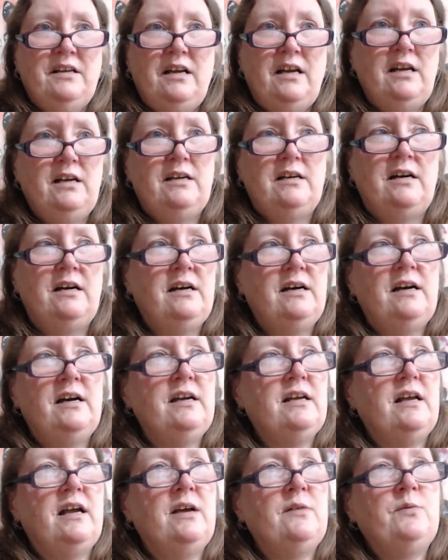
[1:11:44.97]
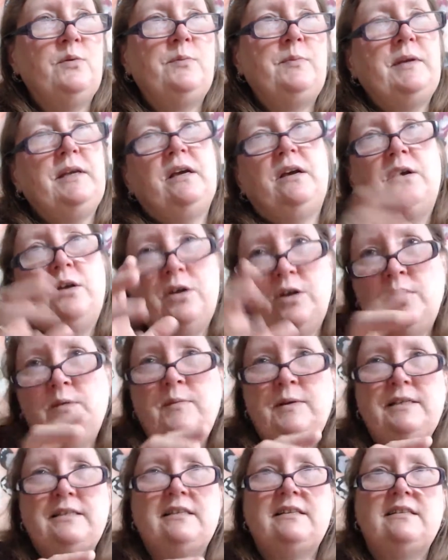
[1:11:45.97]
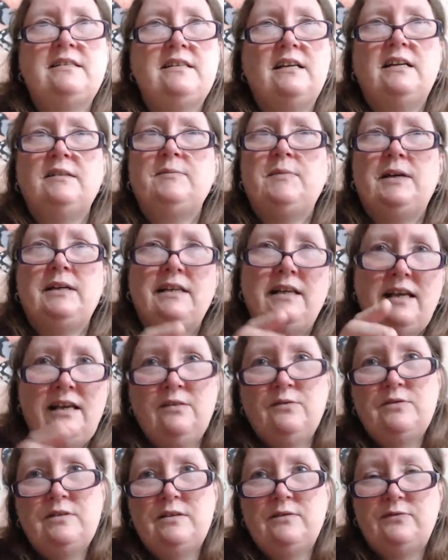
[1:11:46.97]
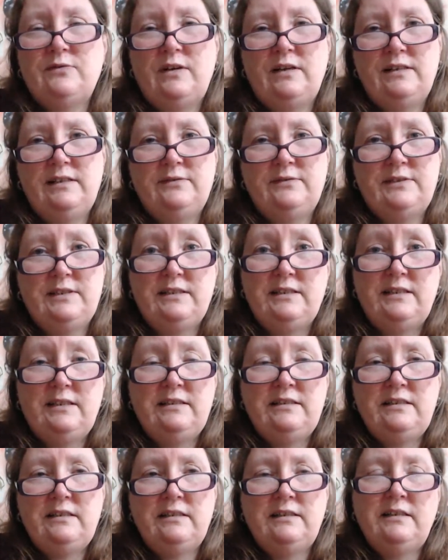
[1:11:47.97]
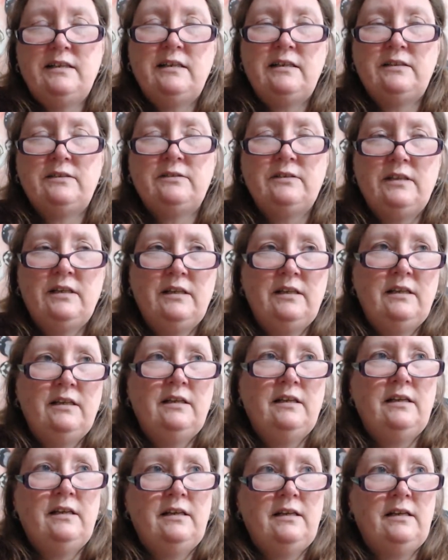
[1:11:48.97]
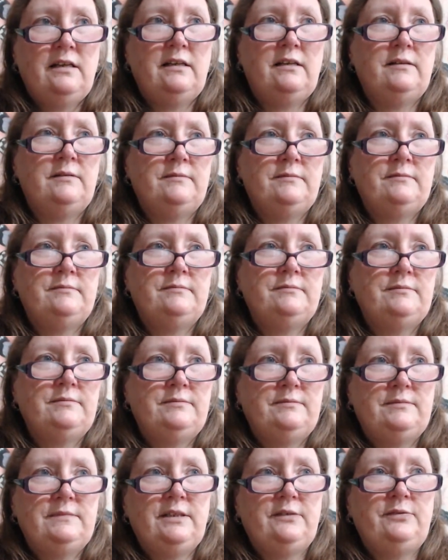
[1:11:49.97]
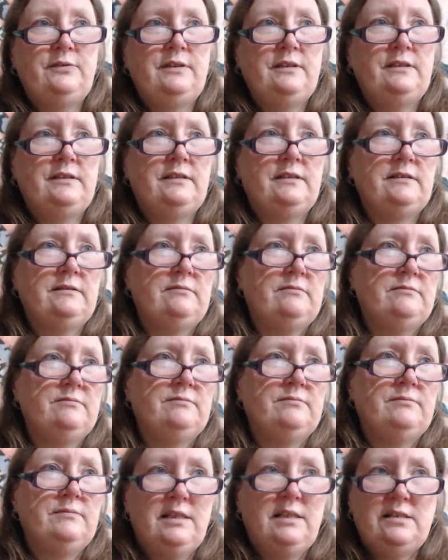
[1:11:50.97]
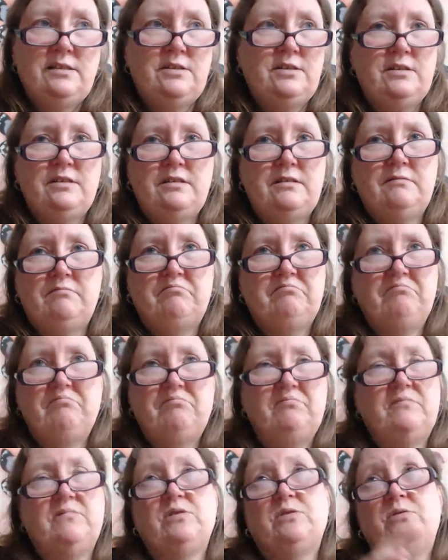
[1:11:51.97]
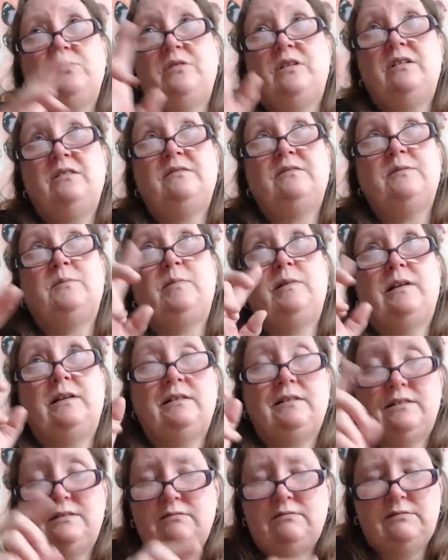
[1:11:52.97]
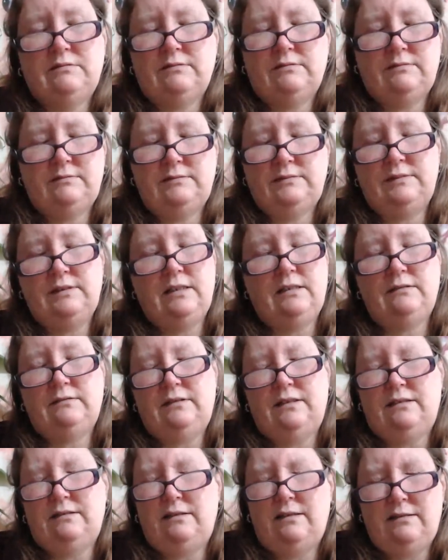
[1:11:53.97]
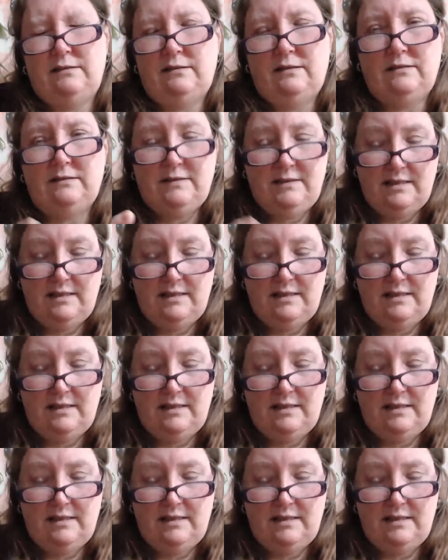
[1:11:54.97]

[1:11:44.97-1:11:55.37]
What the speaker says: I would be a hermit inside my house if I lived in India now. Definitely. It's all over the place. No.